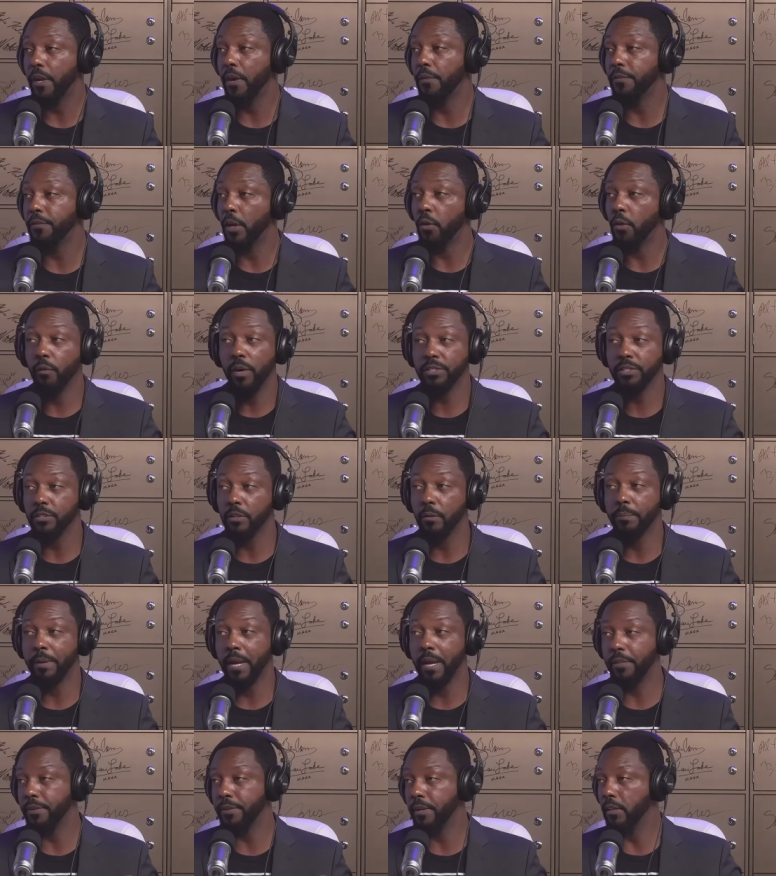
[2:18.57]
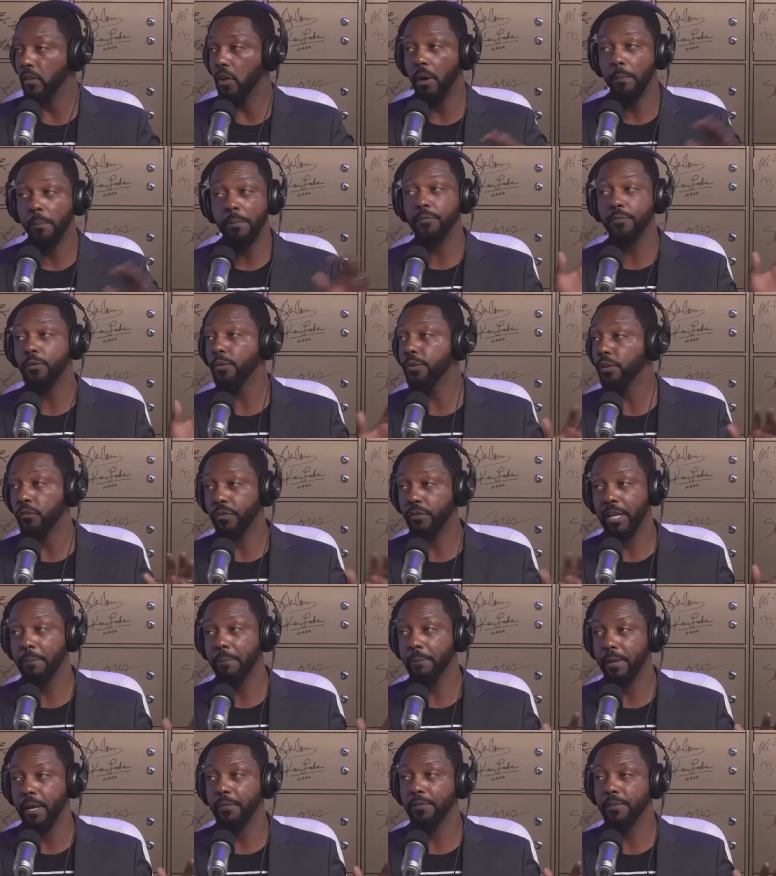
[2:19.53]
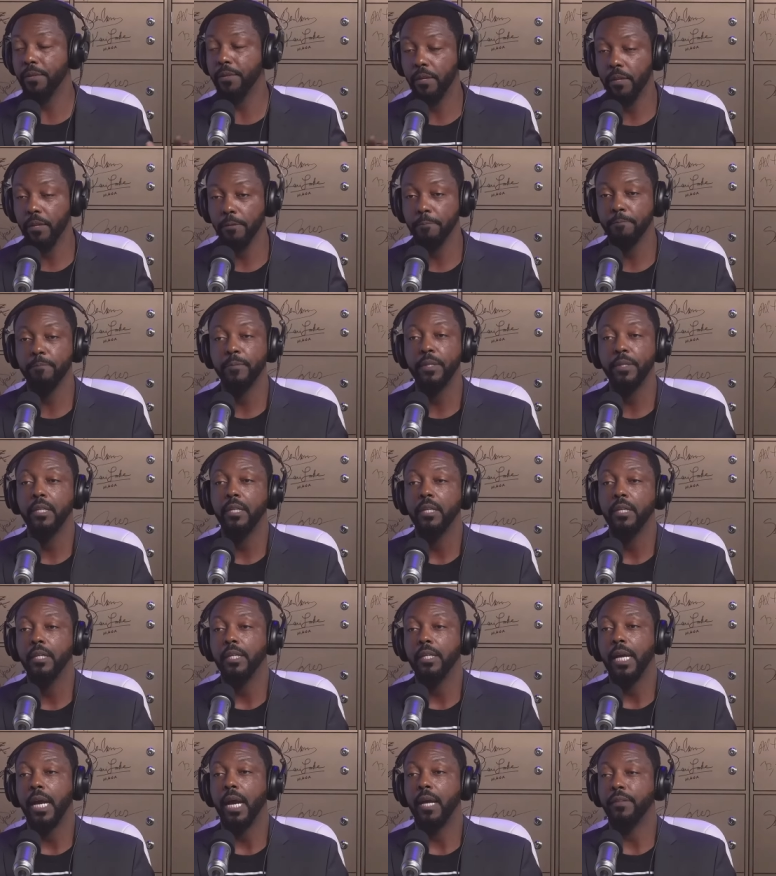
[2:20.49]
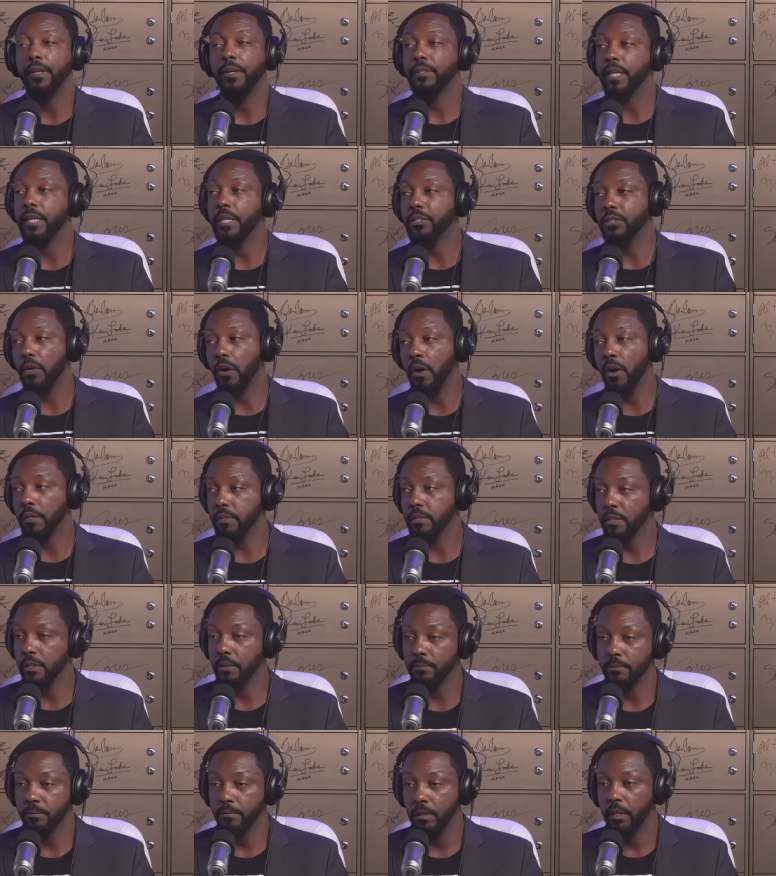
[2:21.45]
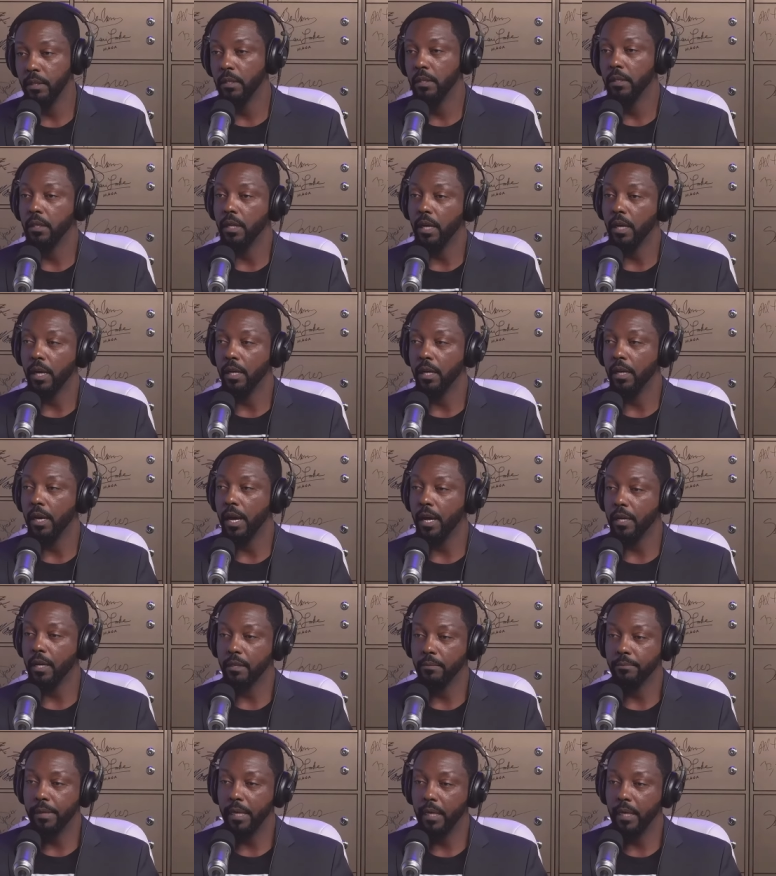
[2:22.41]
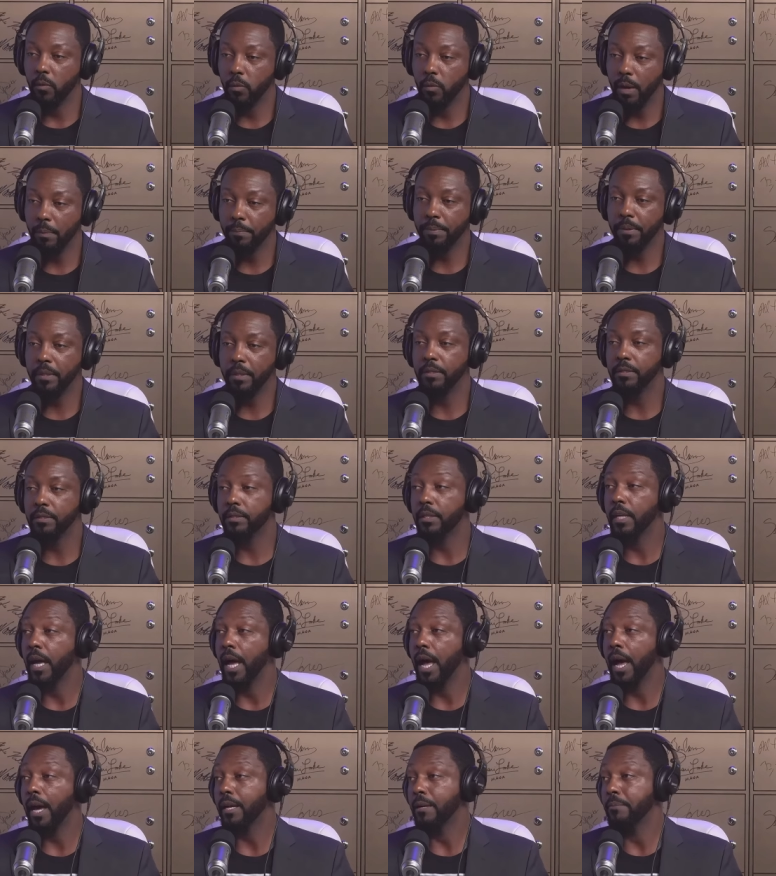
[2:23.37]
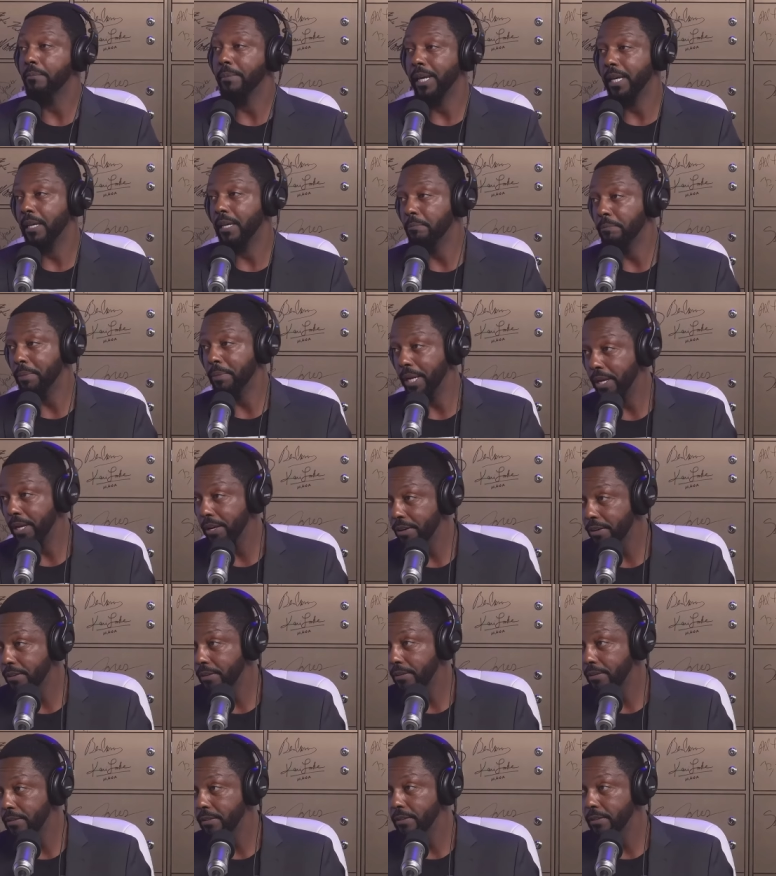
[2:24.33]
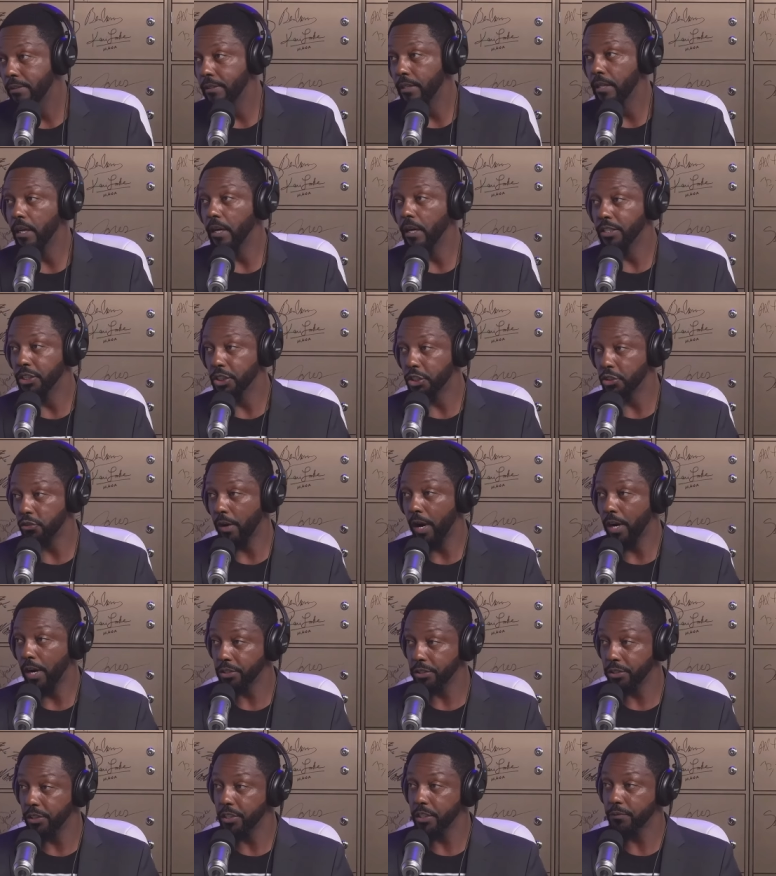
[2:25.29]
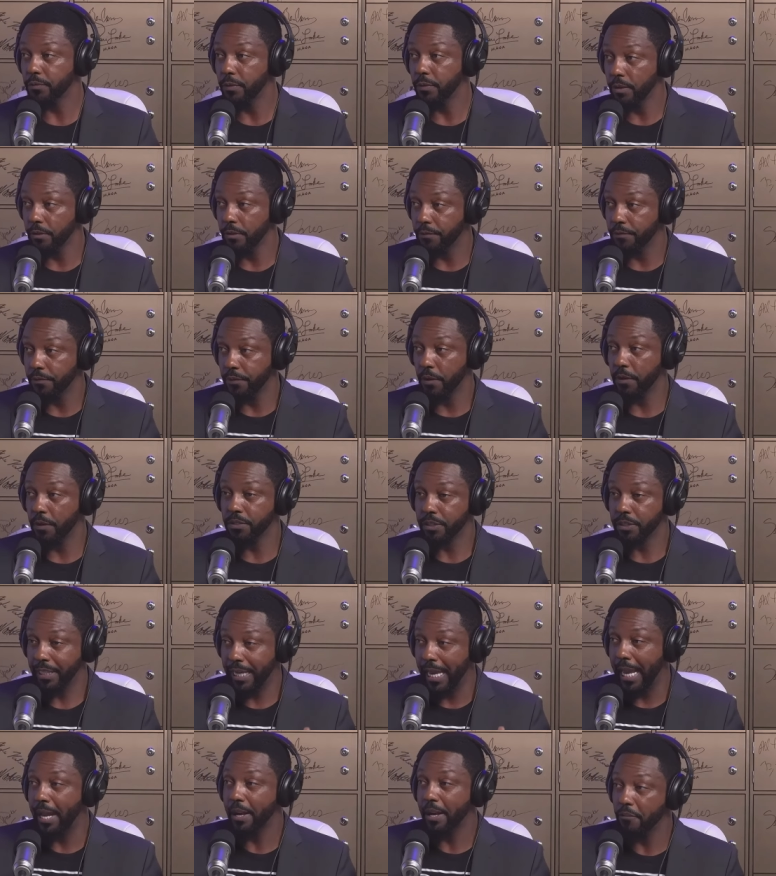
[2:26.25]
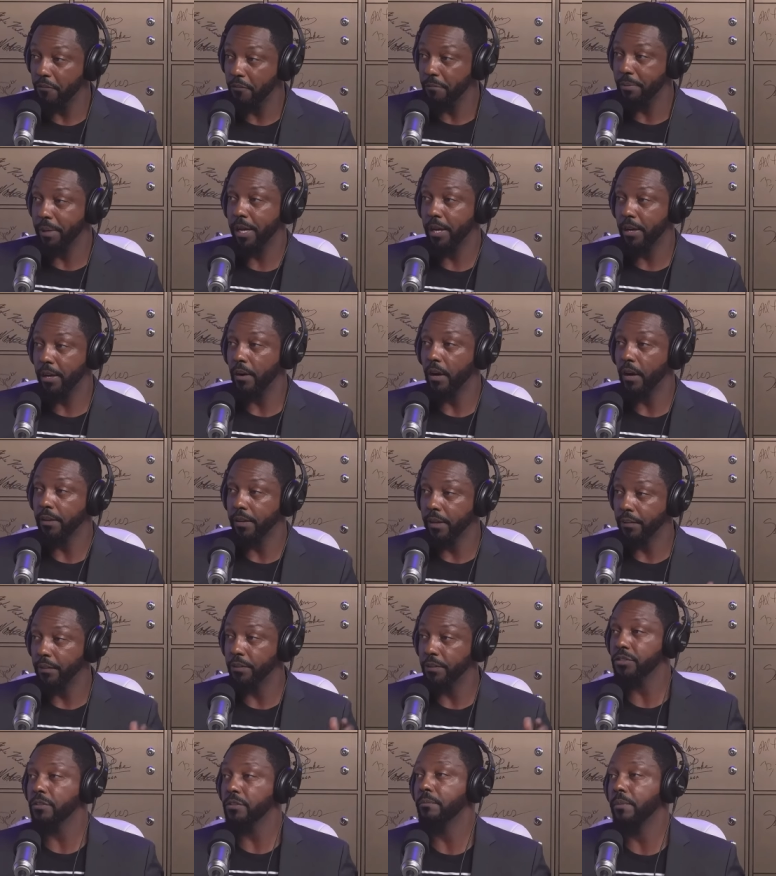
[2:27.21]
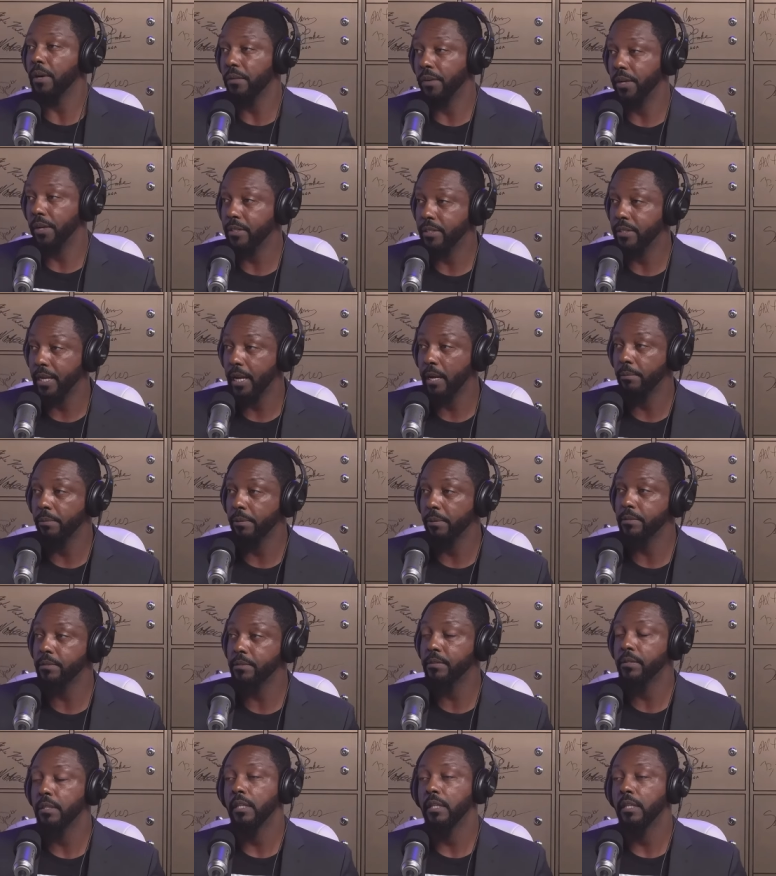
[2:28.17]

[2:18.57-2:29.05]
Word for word: the original pantheon, long before the Greek pantheon, and that they taught them uh, how to make weapons, how to make beer. The instructions for the first keg of beer are in the Sumerian tablets.